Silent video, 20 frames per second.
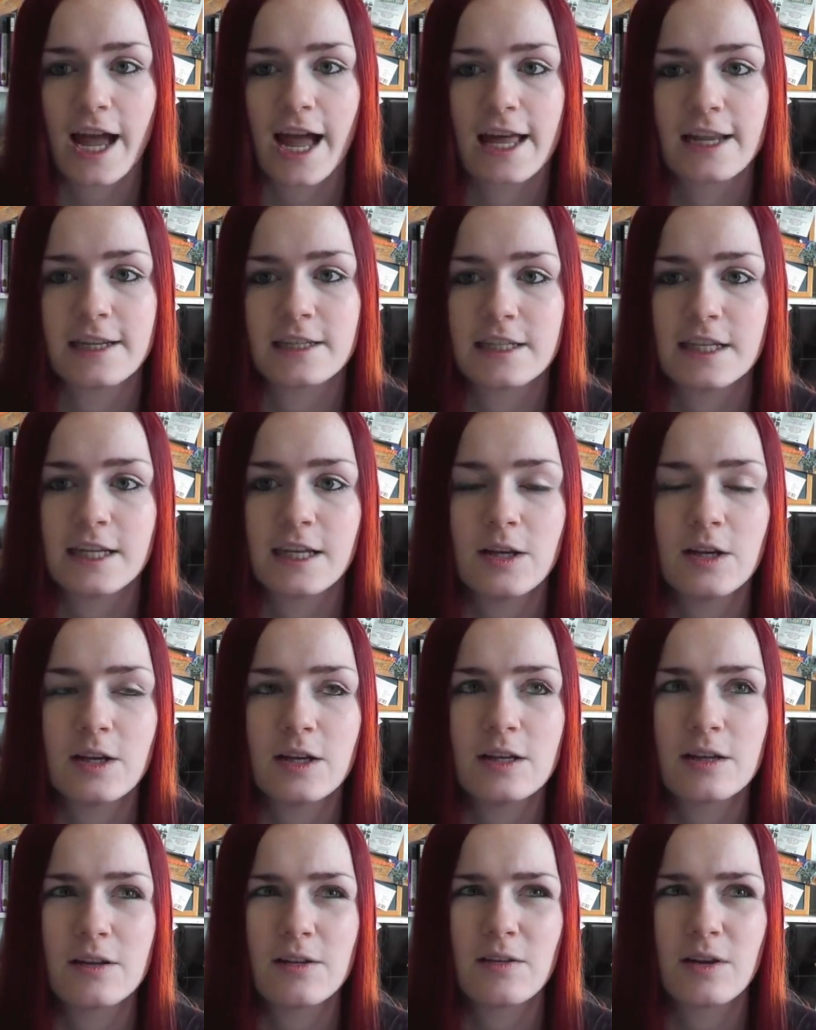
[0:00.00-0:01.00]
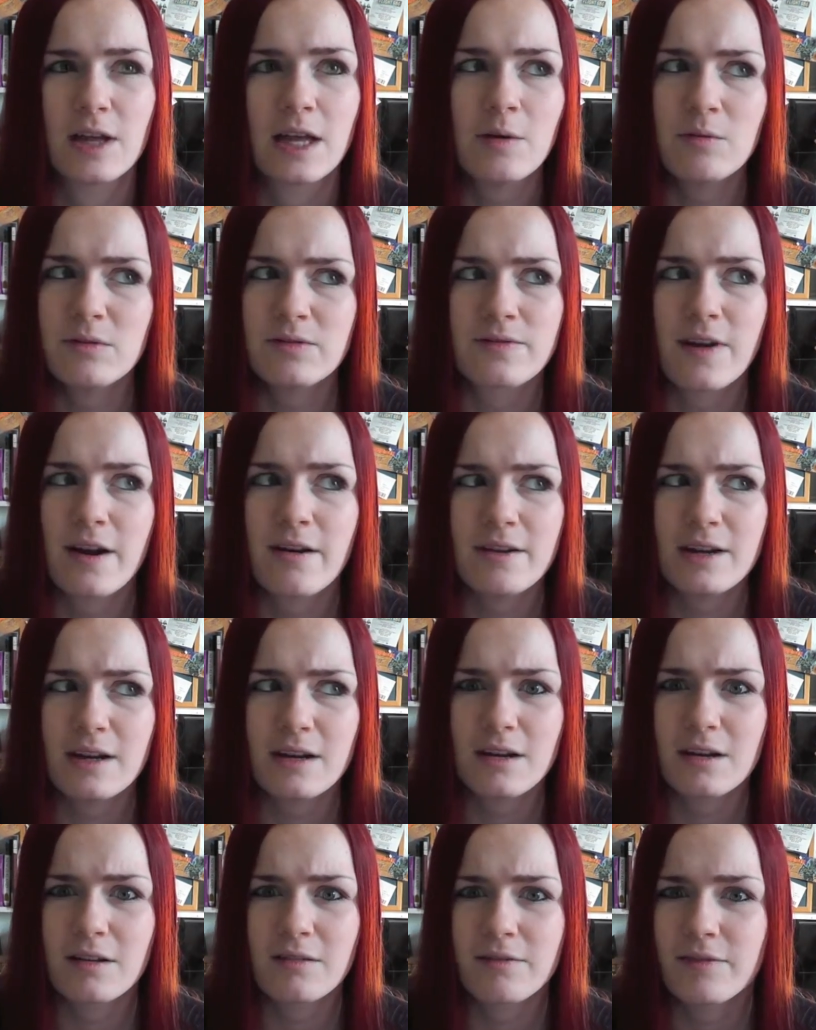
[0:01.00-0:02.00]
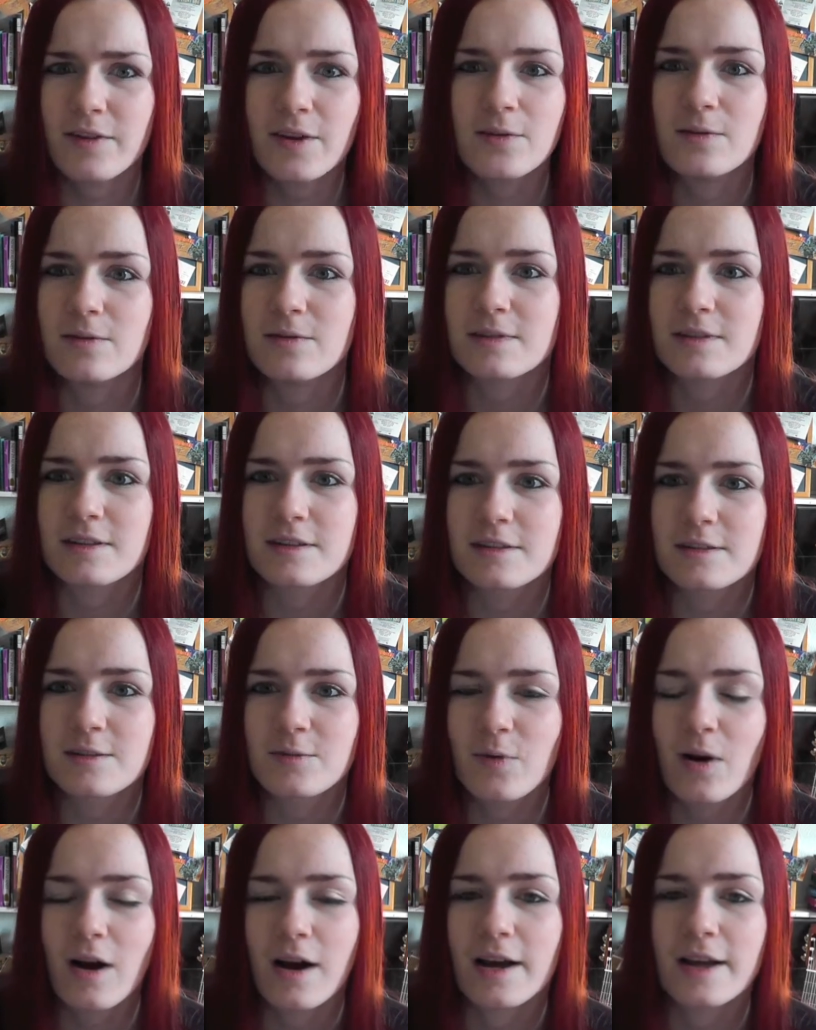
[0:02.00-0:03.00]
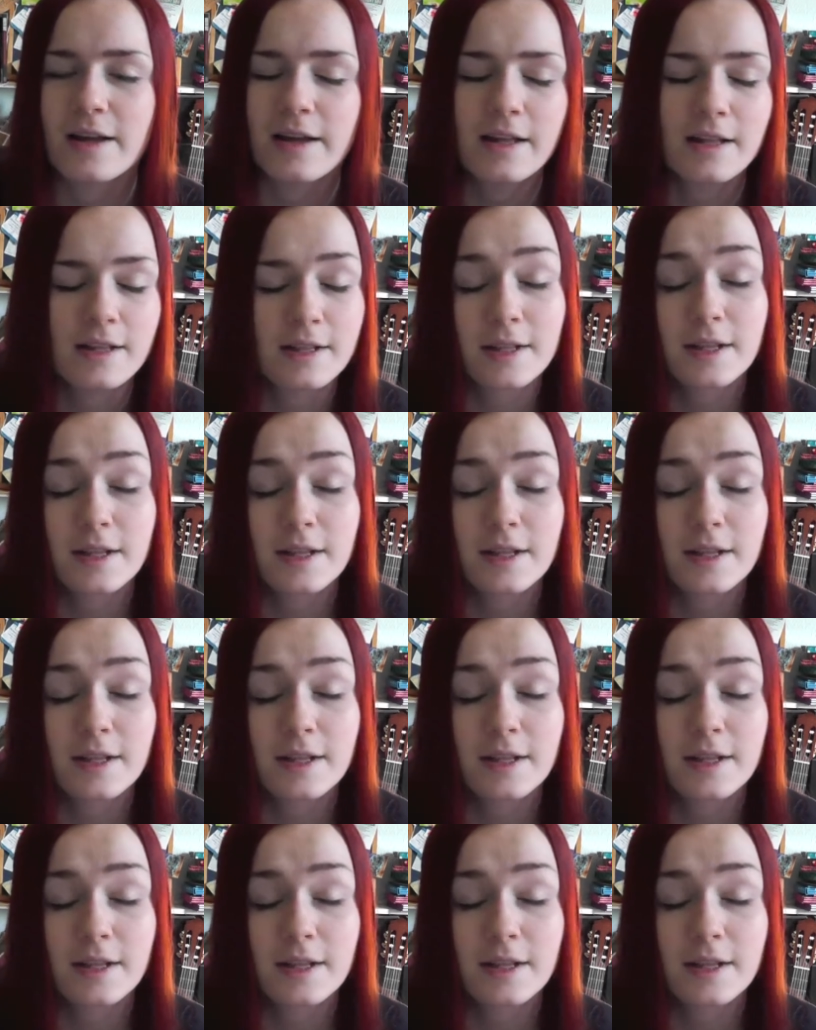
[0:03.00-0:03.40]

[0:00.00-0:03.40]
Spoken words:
and he was very confused as to why.